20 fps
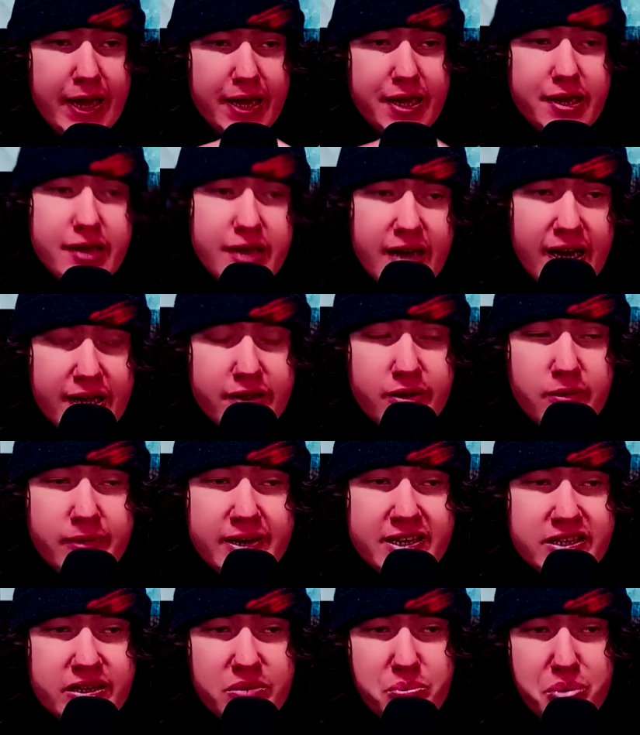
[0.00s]
And
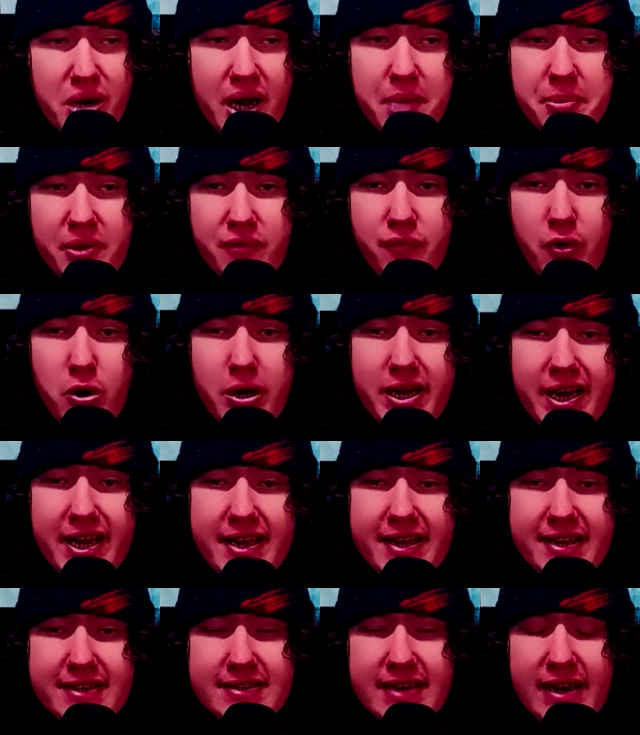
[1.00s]
the reason probably
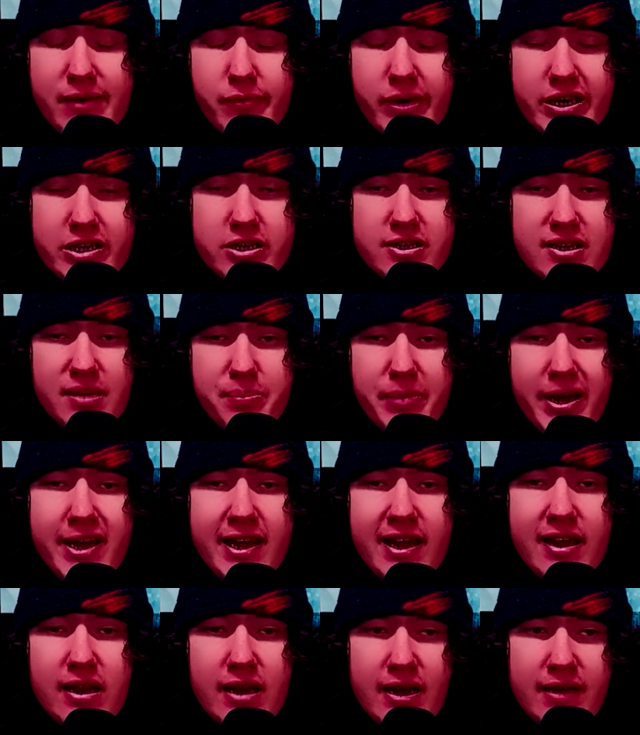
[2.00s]
for that is I watched
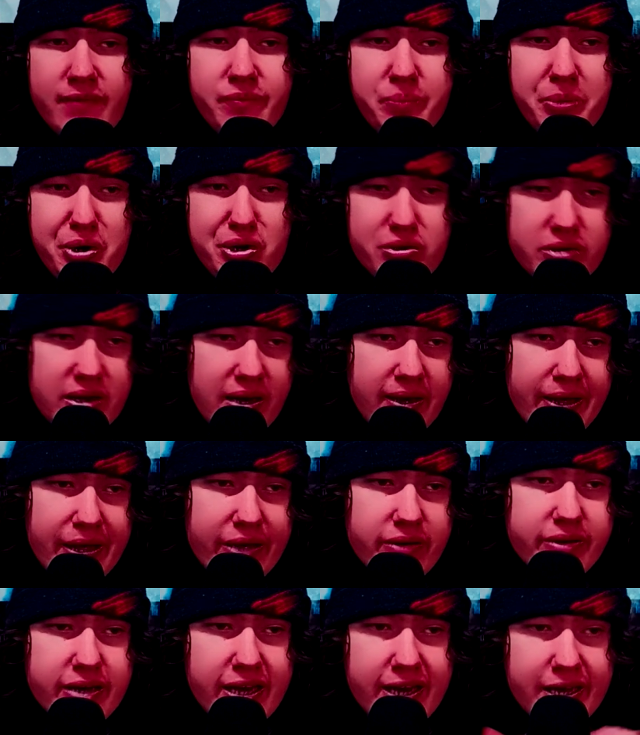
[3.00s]
the making of
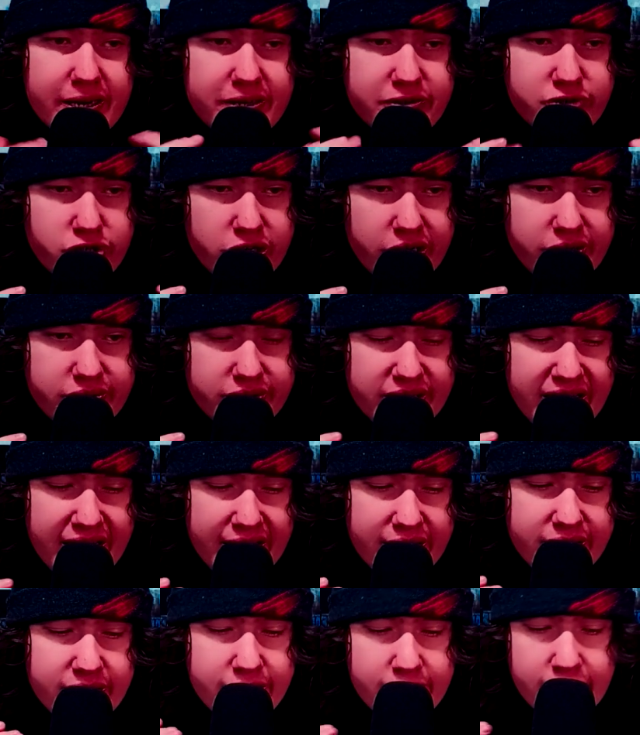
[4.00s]
Motel Hell, and that
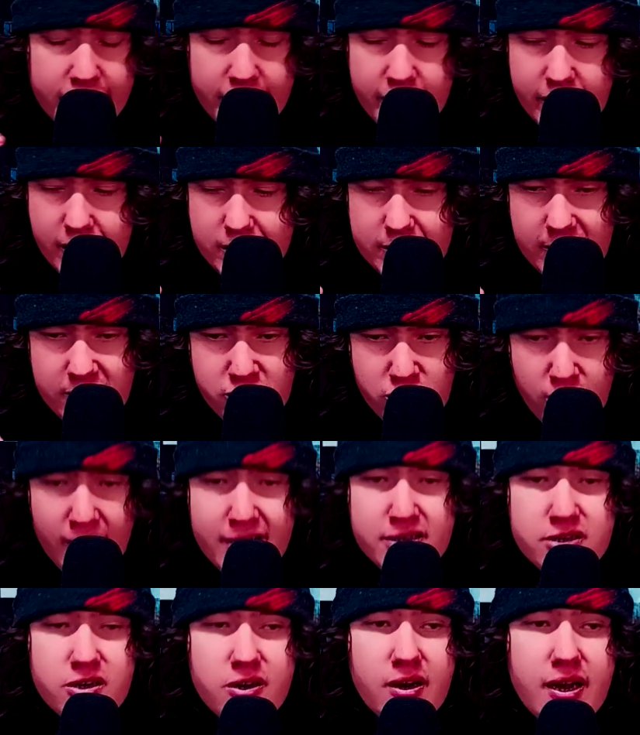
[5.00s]
shows that the
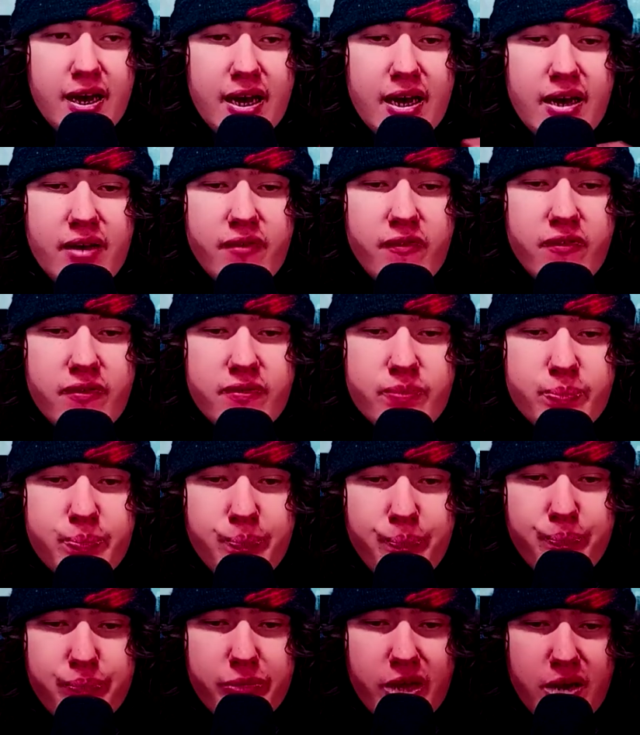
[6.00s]
director of
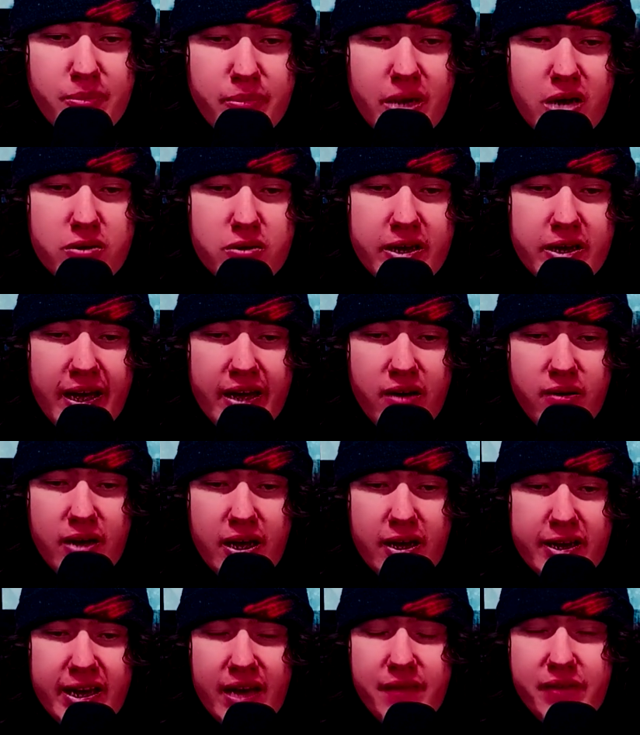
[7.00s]
Motel
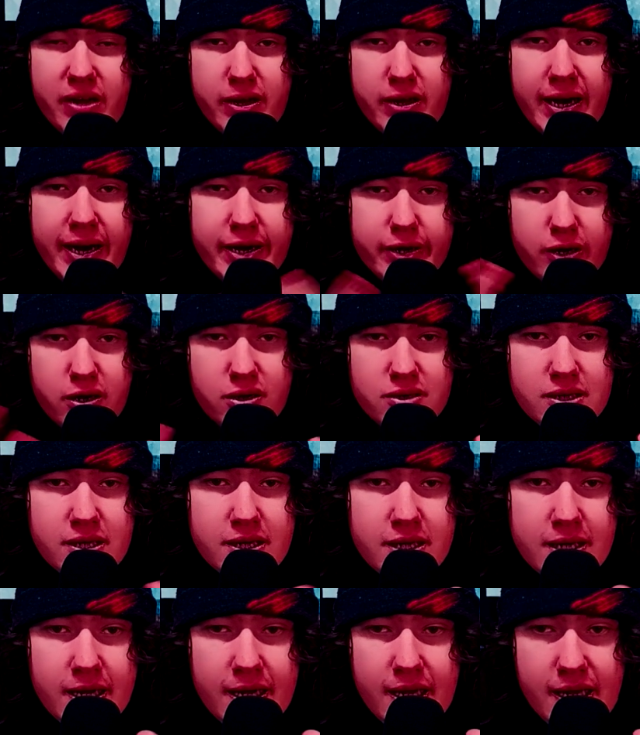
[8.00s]
Hell, Kevin
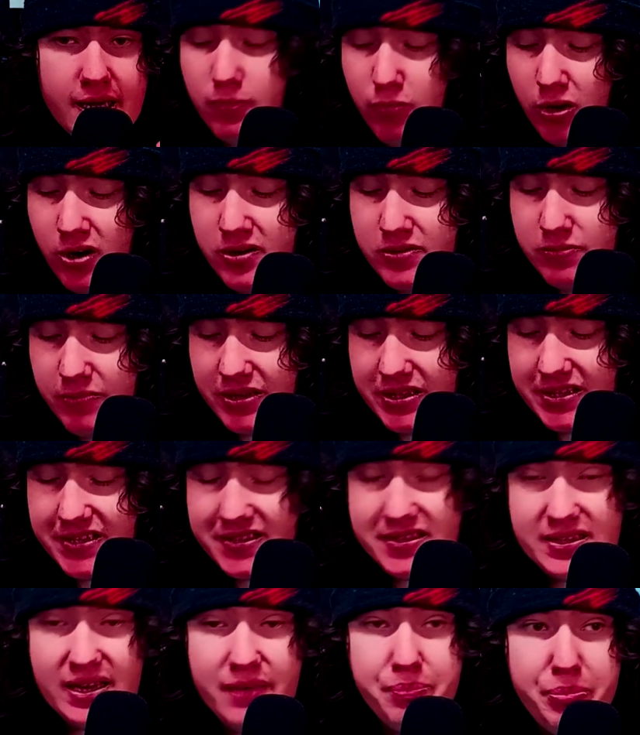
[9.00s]
Connor, never worked
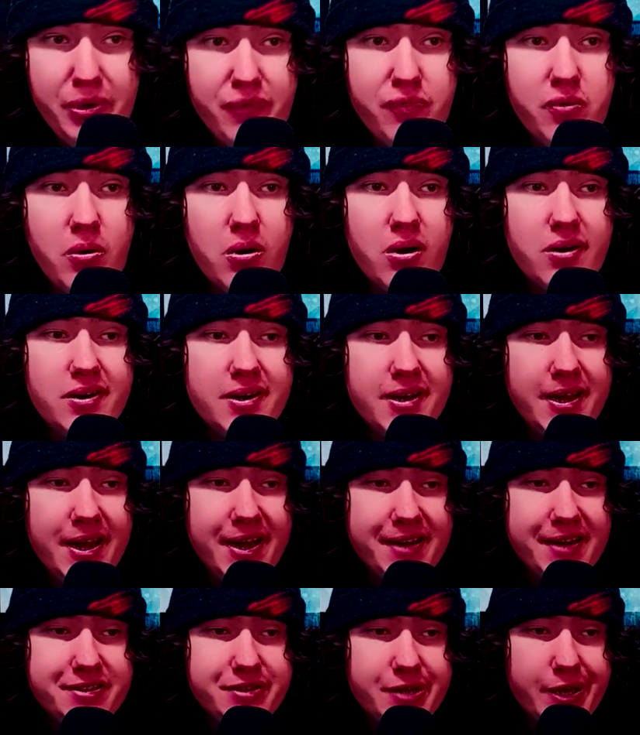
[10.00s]
with this stuff before,
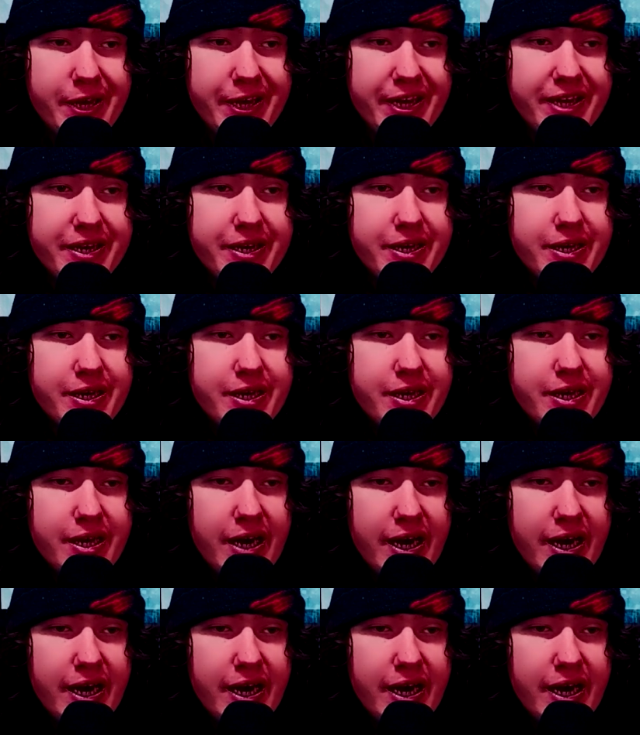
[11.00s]
actually.